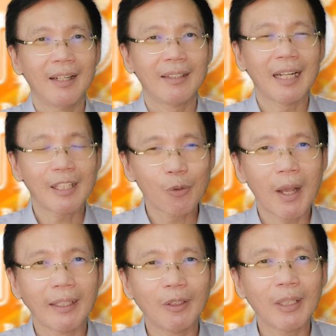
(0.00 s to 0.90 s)
That's
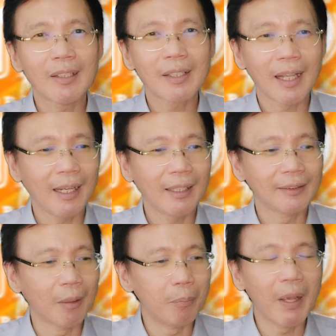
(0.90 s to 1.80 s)
why you can say
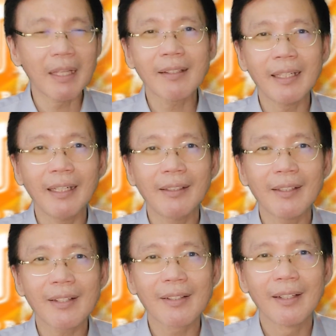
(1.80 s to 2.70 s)
the best
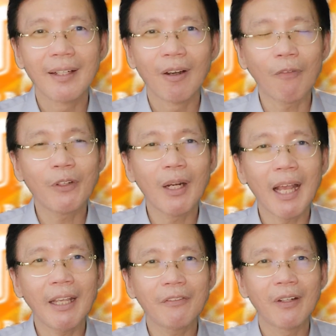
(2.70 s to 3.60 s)
years of your
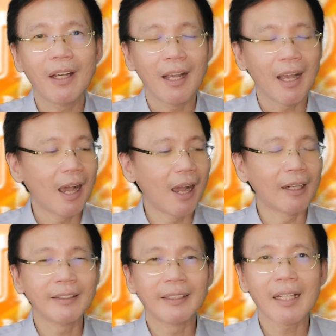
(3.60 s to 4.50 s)
life
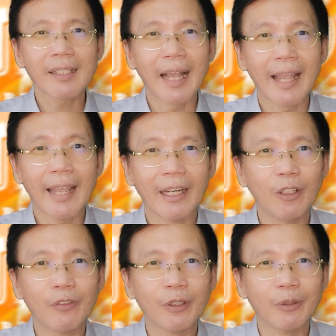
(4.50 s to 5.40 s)
are just ahead
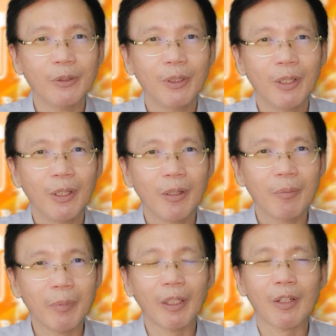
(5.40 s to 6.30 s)
of you,
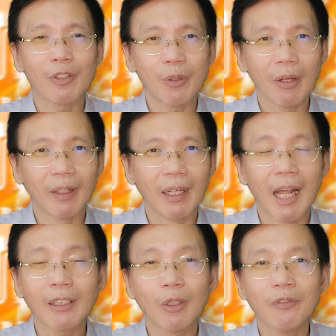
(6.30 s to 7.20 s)
because you have a
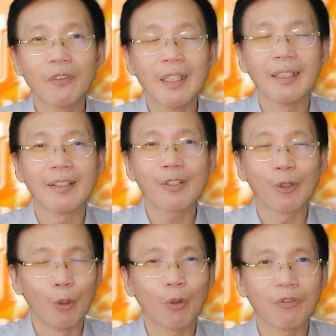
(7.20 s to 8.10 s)
lot of things
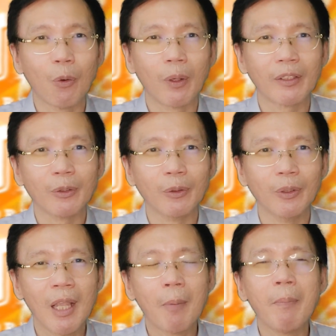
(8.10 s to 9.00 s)
to look forward to.
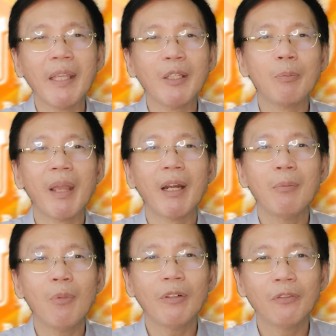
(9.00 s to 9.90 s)
May you bear
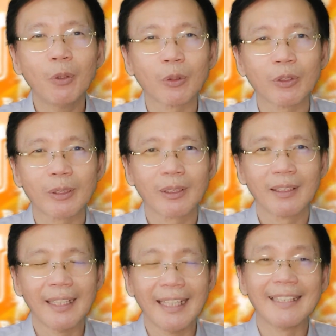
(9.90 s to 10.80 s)
more fruit
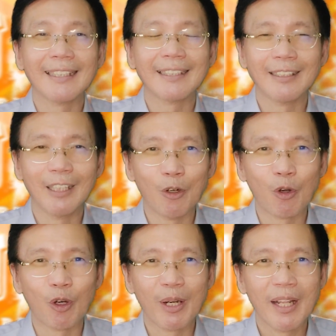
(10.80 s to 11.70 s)
in the
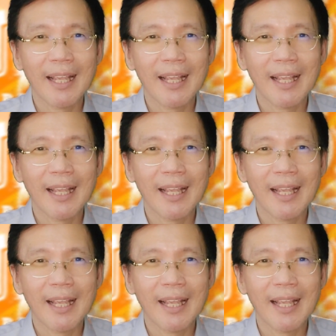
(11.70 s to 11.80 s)
Lord.